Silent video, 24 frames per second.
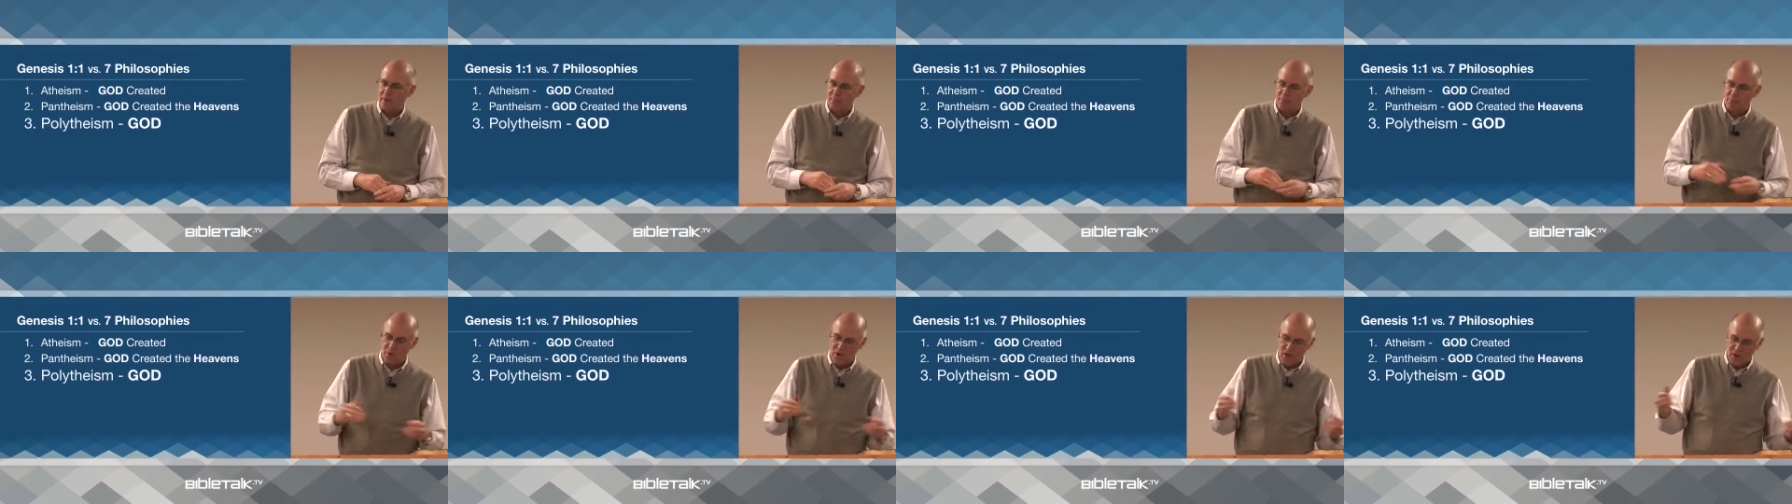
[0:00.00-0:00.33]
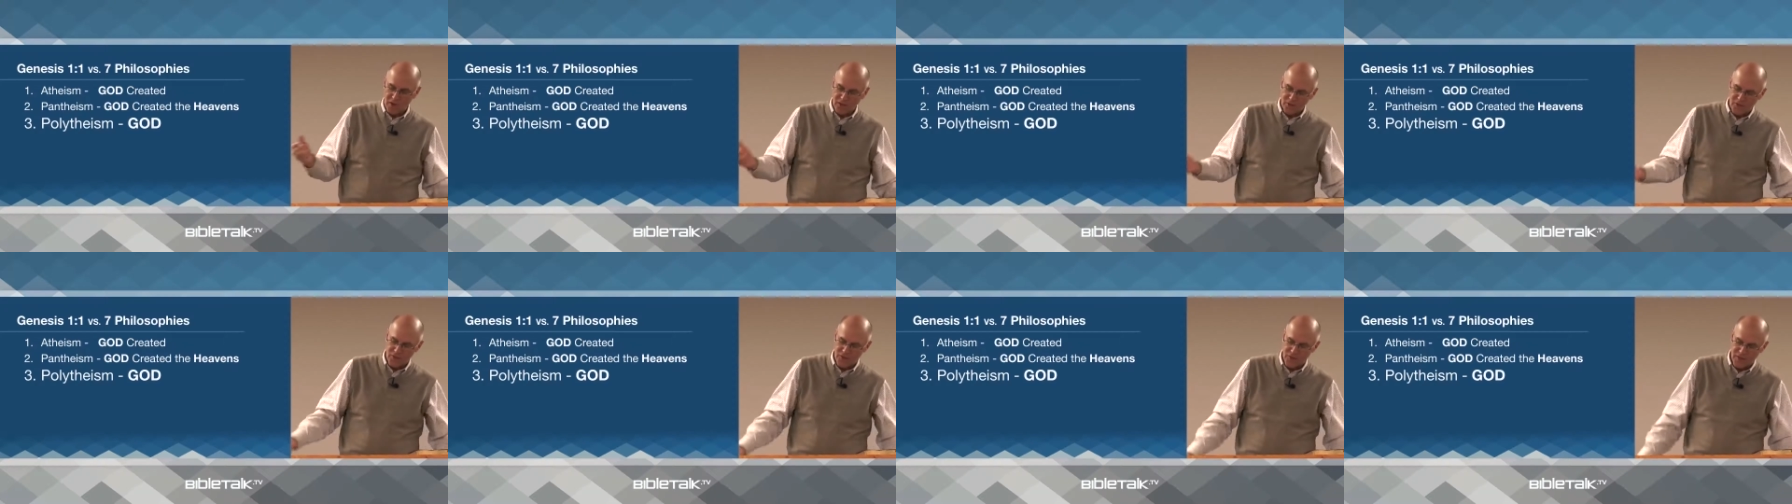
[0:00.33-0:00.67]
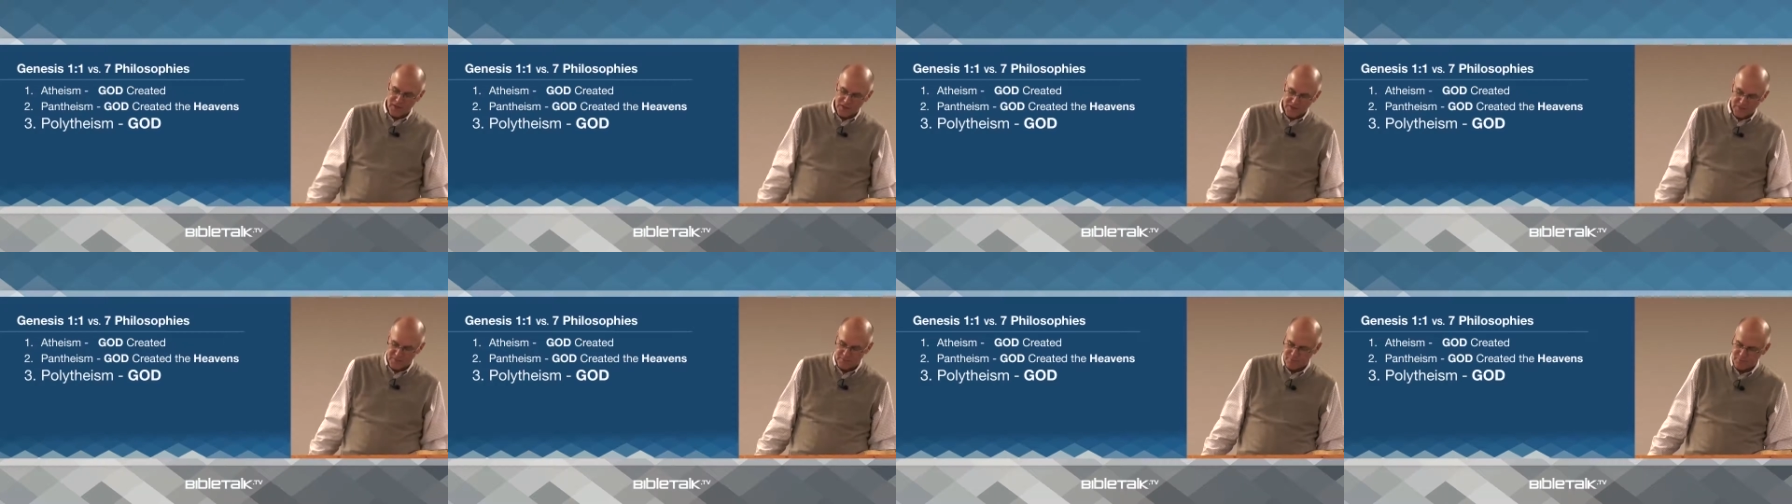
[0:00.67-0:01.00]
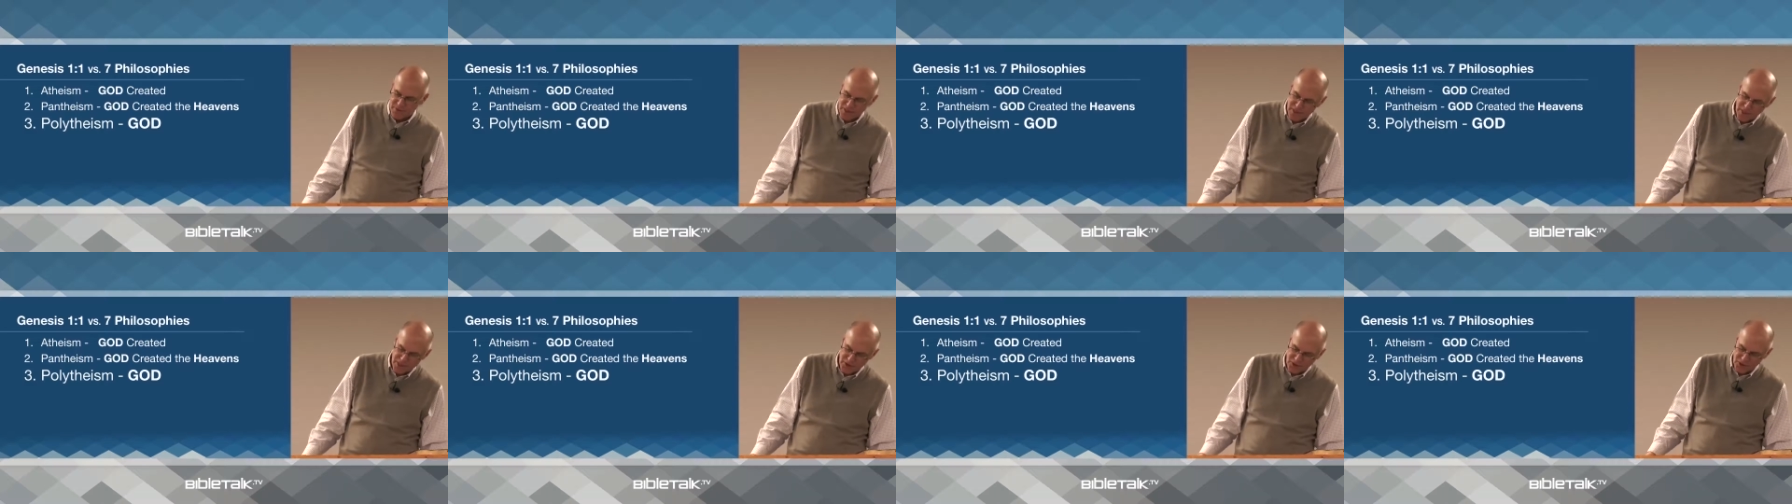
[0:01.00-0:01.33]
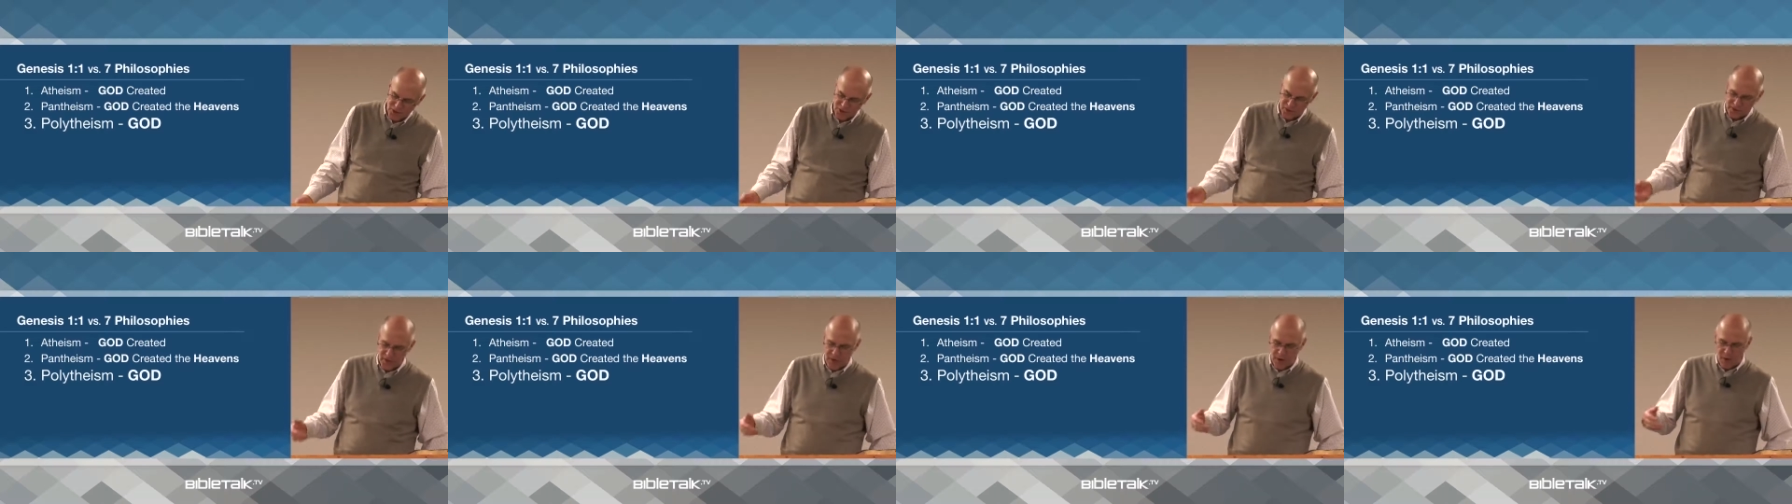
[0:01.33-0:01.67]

Polytheism teaches